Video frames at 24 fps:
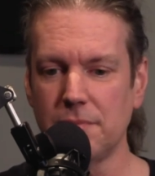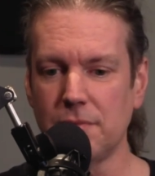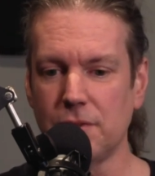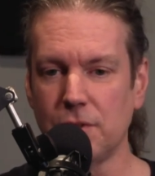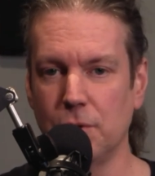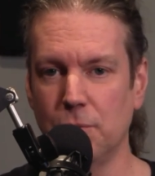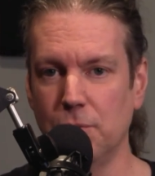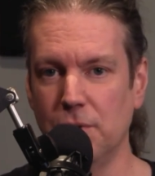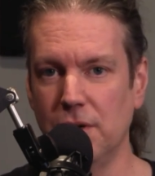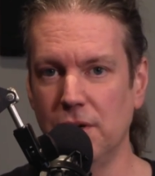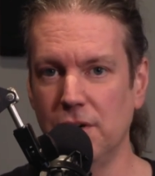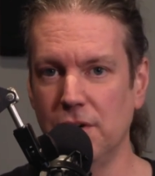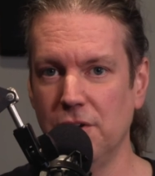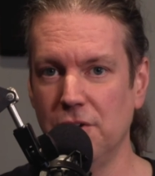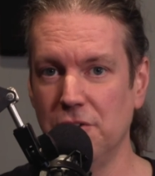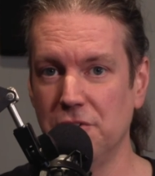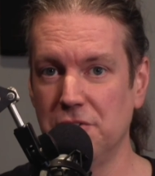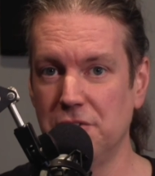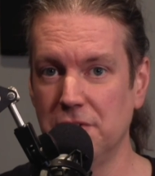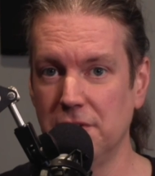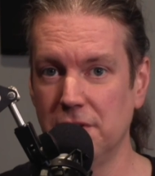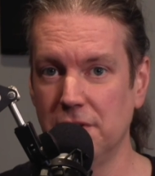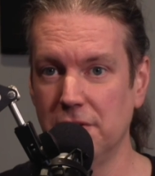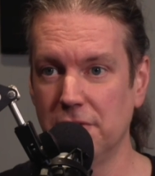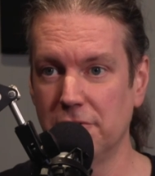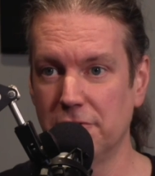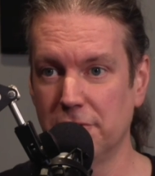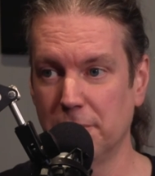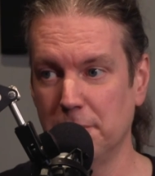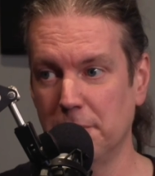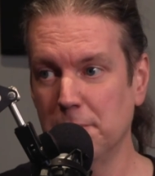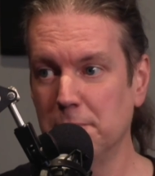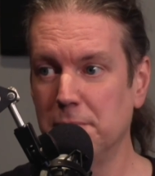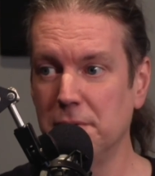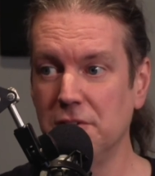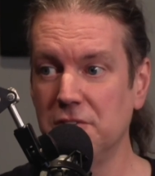Whereas from
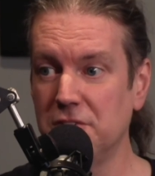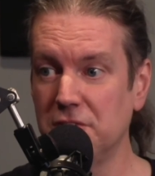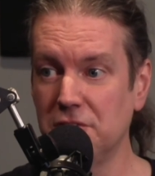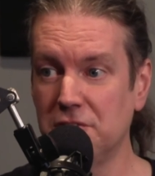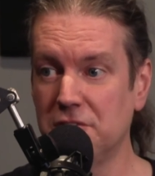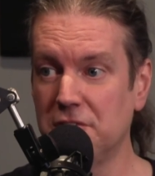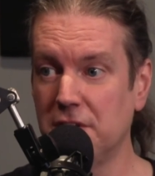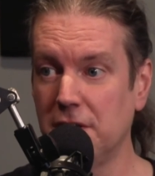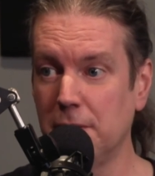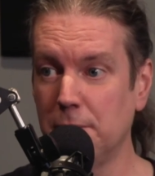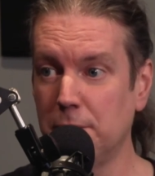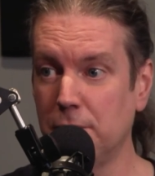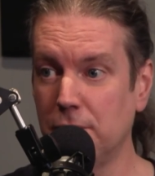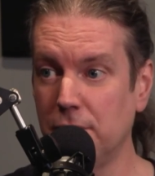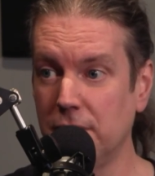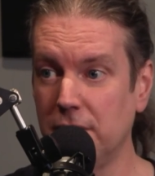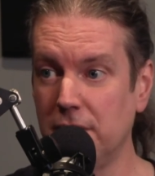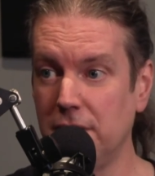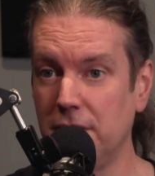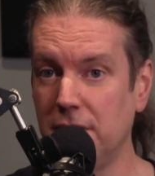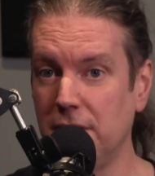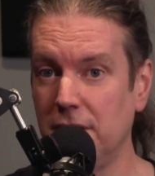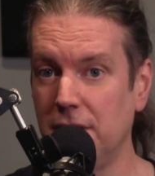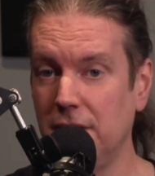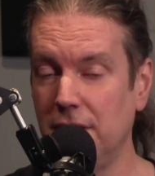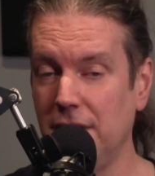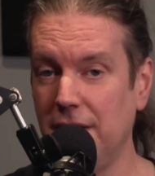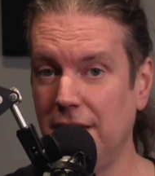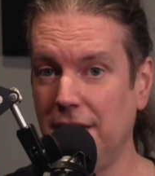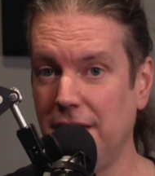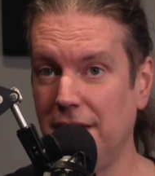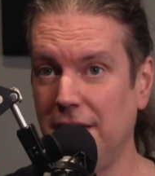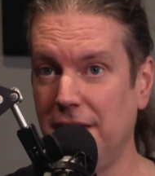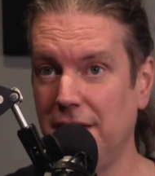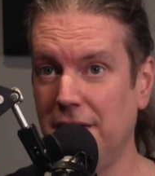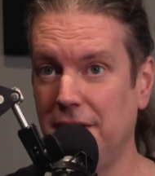a business standpoint
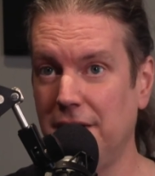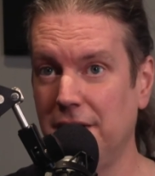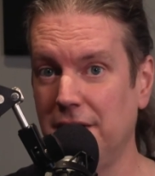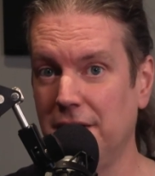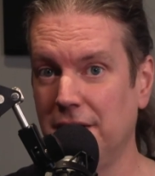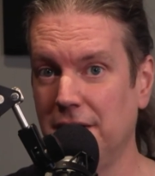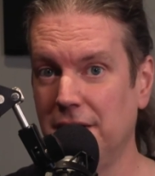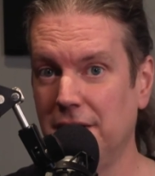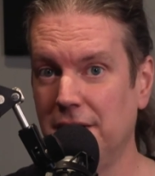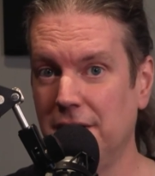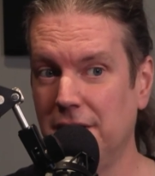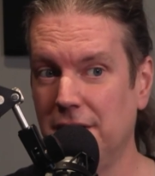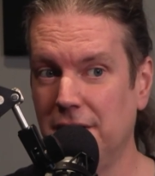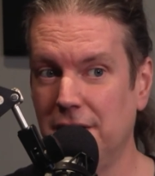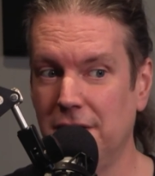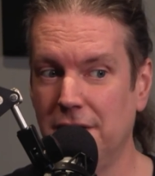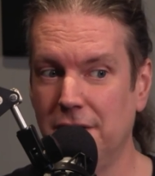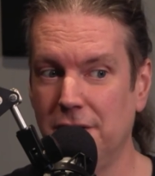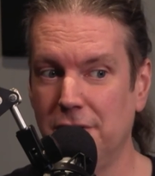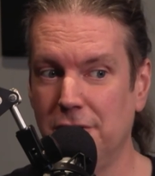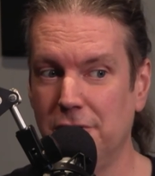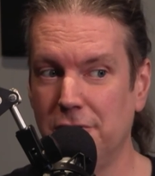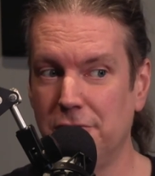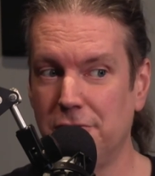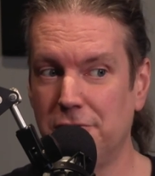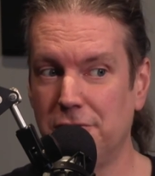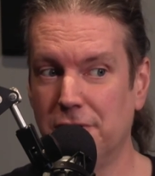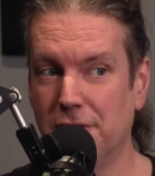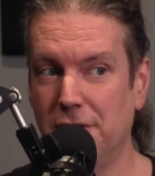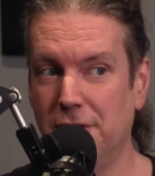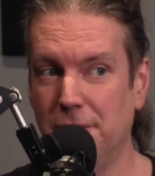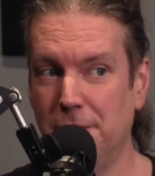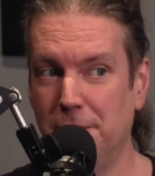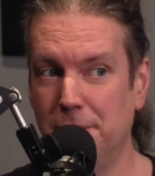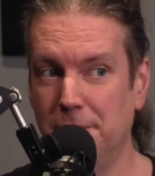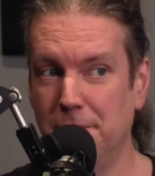and
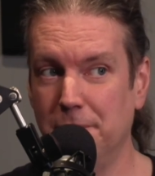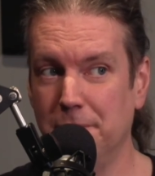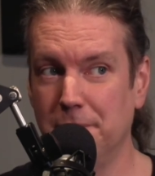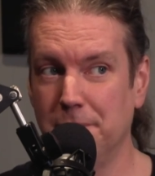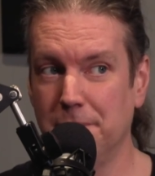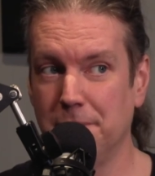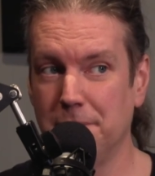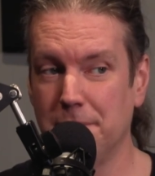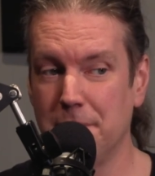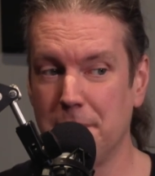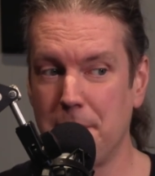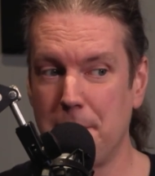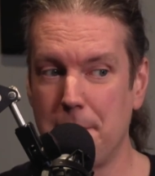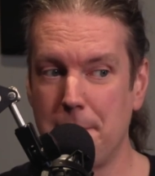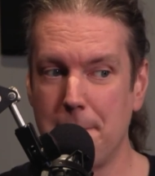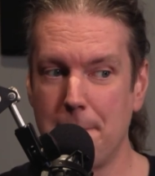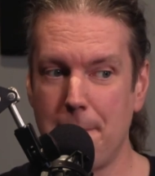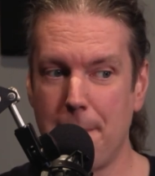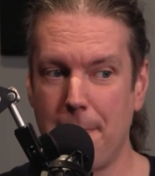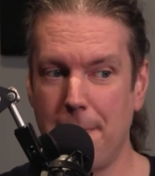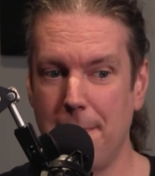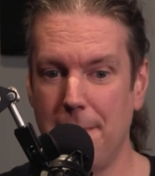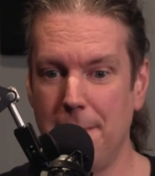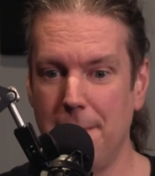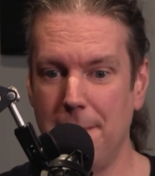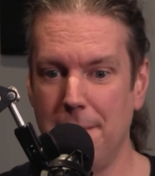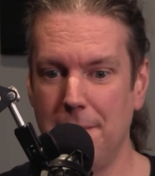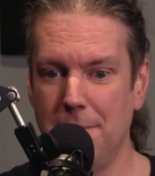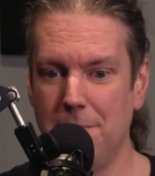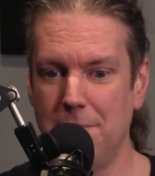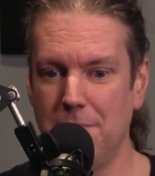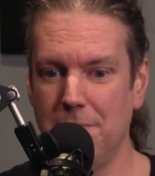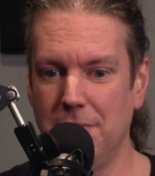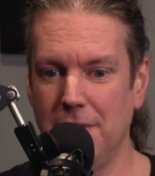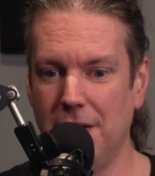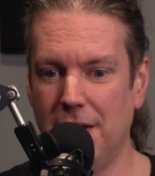from,
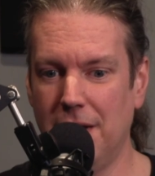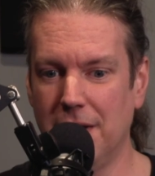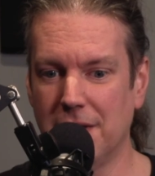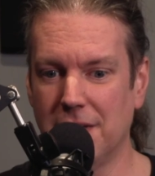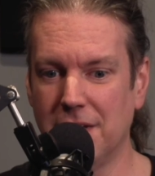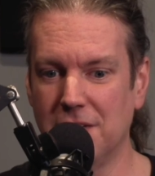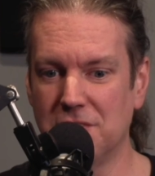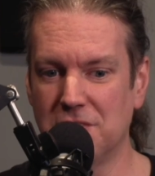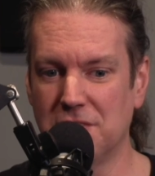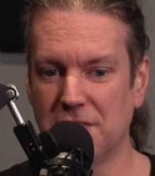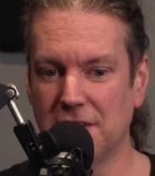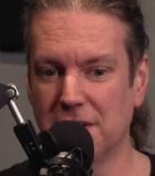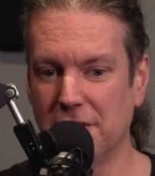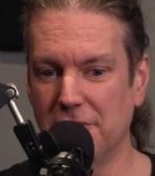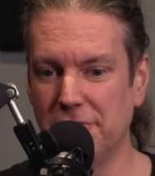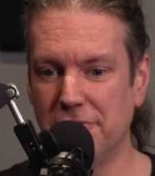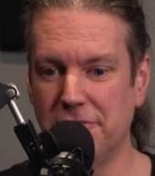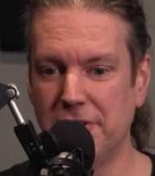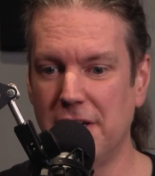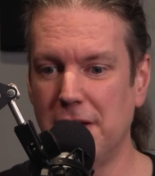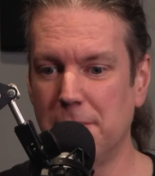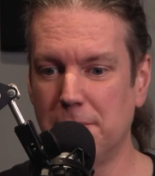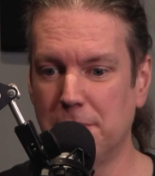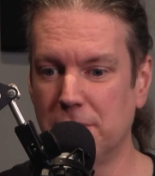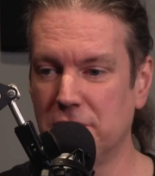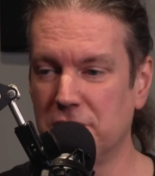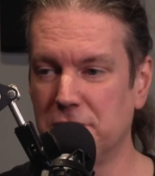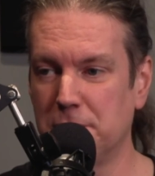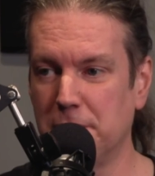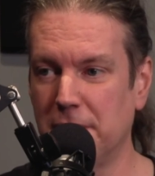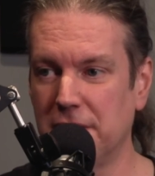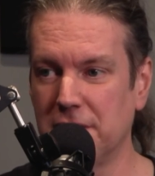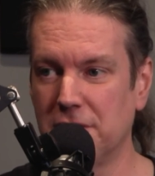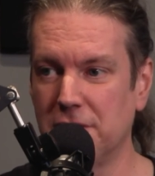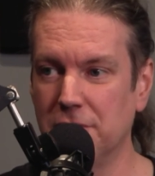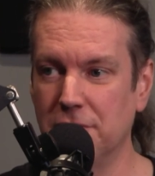I guess, like a fan
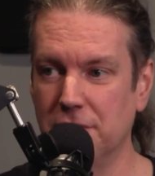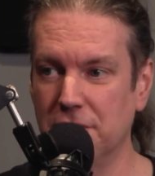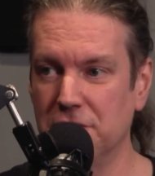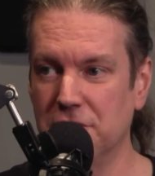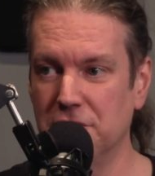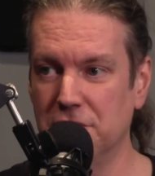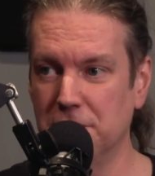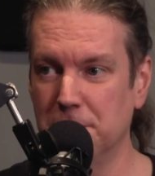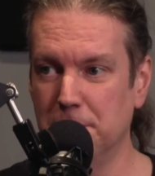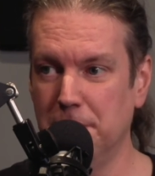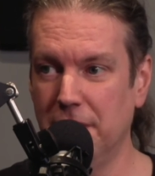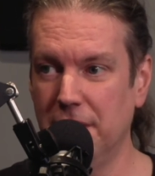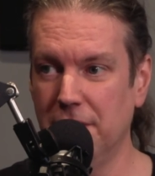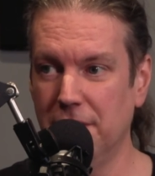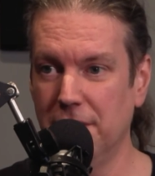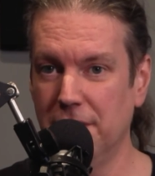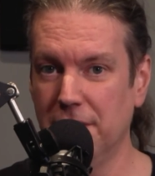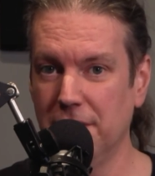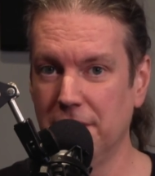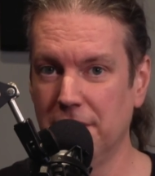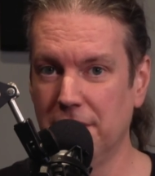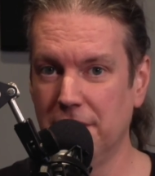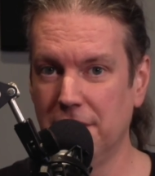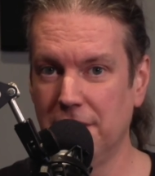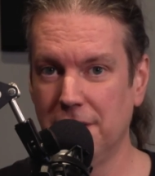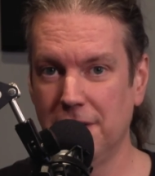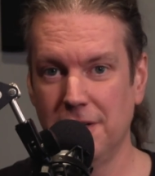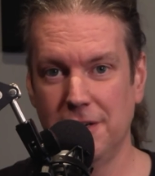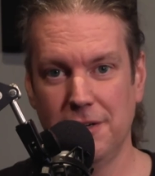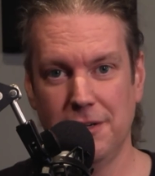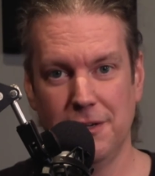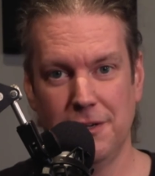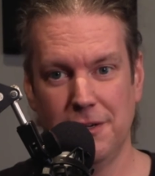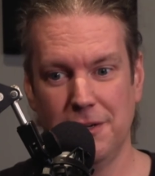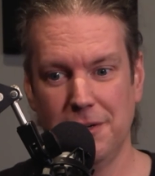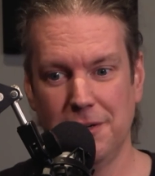perspective, this is better.
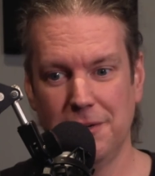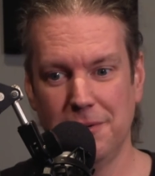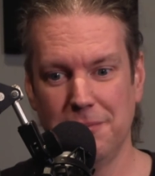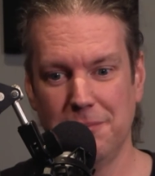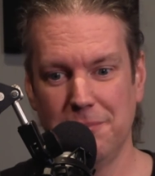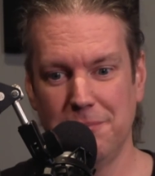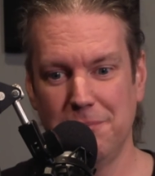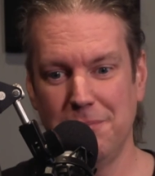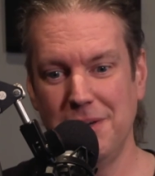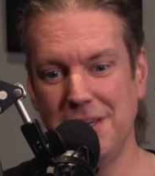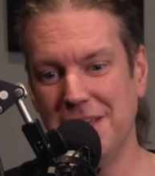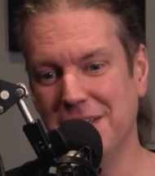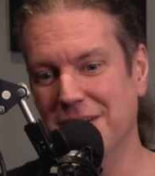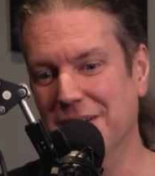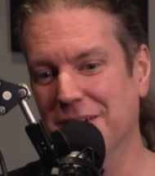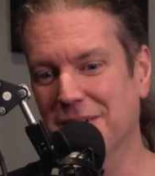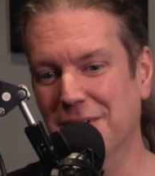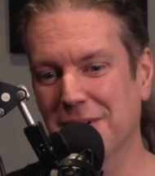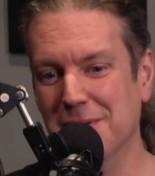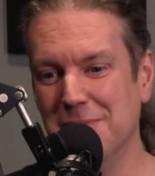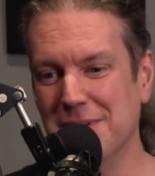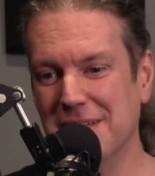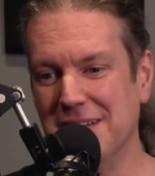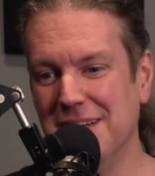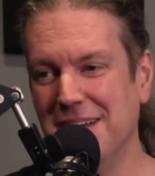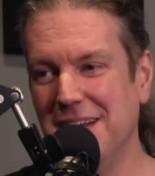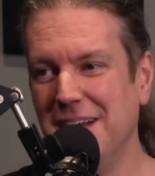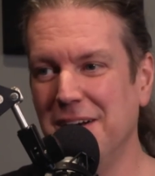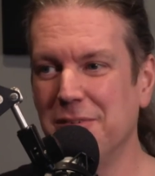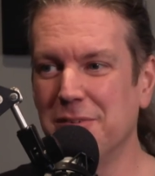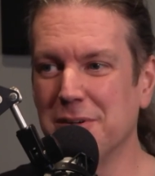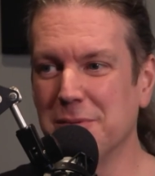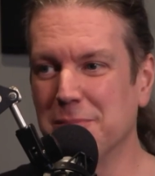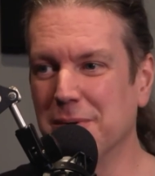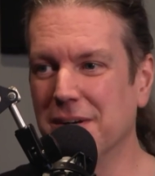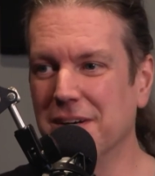But, I mean,
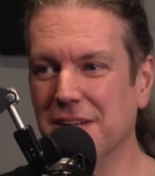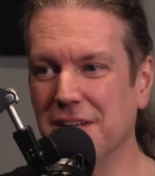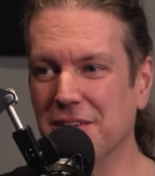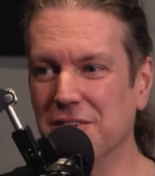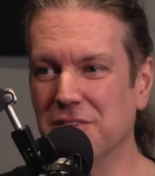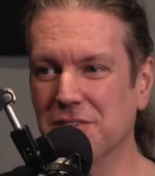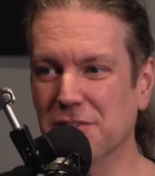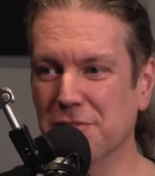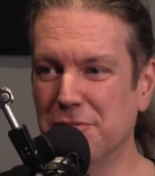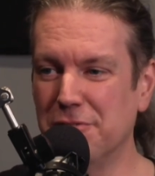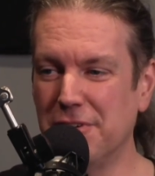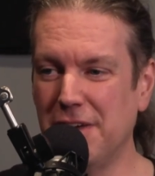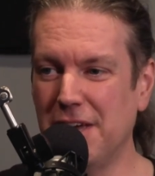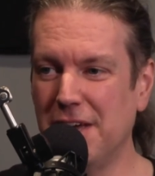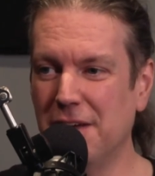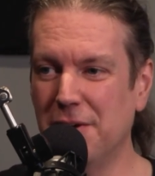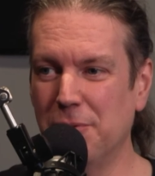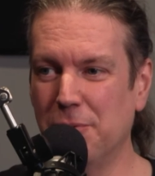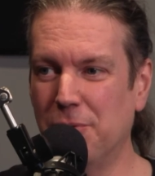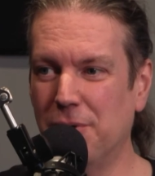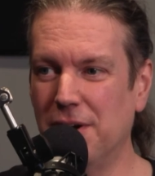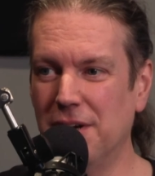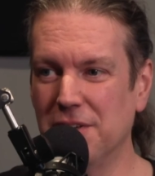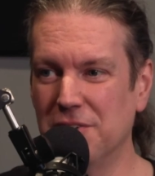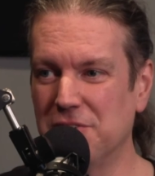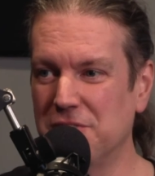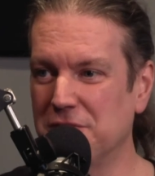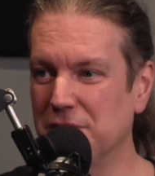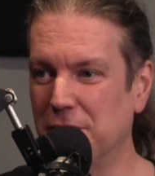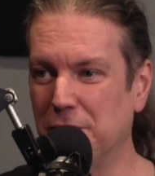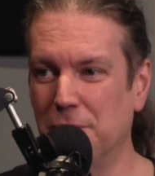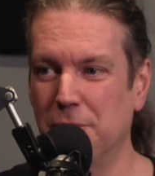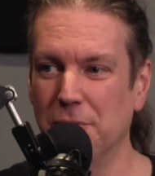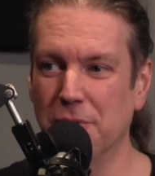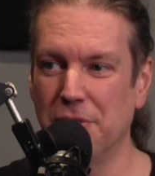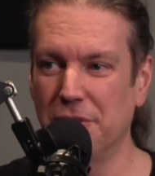everybody is a fan wants
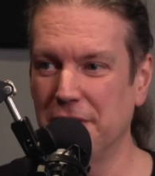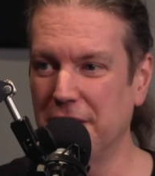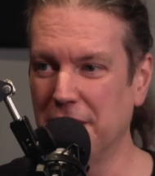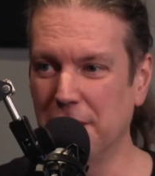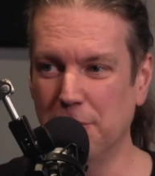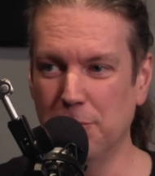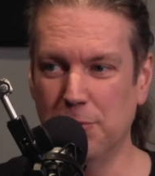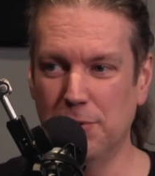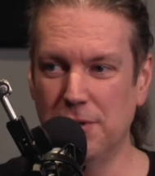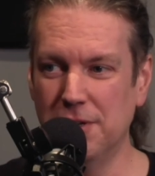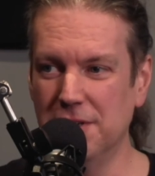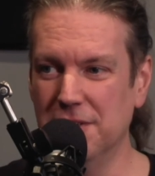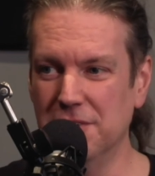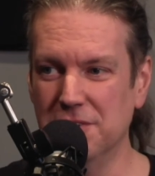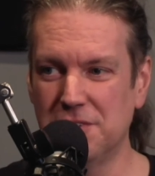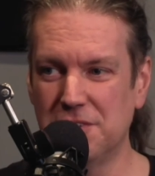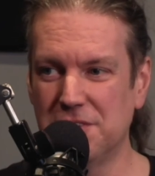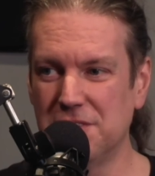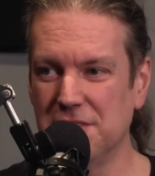the whole thing at once.